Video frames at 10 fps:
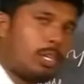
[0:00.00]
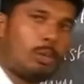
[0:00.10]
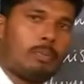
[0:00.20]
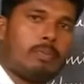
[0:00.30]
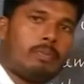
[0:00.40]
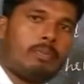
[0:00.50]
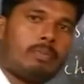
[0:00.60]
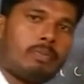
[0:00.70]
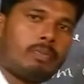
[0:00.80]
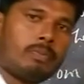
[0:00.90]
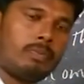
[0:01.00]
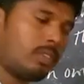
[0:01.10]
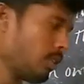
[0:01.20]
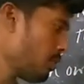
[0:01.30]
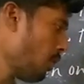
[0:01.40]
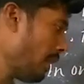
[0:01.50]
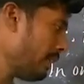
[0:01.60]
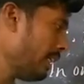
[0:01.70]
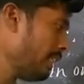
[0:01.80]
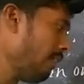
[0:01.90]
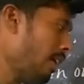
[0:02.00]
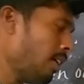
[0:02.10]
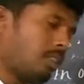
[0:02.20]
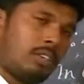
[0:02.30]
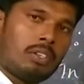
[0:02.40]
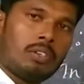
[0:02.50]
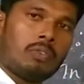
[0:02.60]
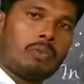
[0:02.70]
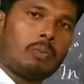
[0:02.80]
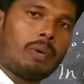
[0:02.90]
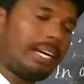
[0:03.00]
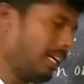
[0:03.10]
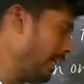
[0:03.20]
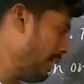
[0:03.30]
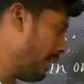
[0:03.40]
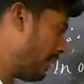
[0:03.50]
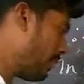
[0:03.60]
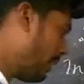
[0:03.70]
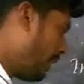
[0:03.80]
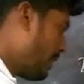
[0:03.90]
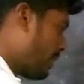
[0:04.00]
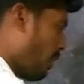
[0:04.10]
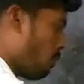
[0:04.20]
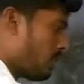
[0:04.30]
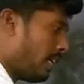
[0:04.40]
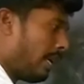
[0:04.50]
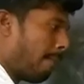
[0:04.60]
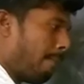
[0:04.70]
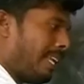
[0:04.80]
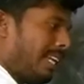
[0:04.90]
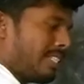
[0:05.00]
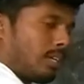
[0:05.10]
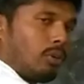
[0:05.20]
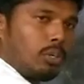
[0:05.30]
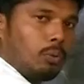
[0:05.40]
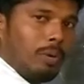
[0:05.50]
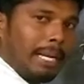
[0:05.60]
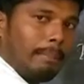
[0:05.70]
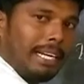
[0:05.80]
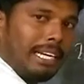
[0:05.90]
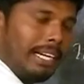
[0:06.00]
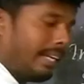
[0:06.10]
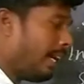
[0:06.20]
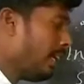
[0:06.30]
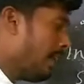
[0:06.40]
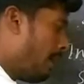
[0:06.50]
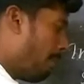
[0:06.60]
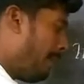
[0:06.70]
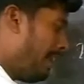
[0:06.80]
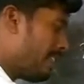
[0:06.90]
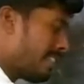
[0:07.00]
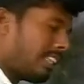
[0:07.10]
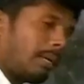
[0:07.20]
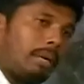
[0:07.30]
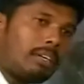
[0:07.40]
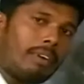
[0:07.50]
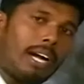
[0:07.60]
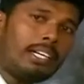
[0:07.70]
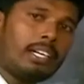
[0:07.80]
cube. So, apply the 1 liter, that is 1000 ml is equal to 1 milliliter. It is nothing but what?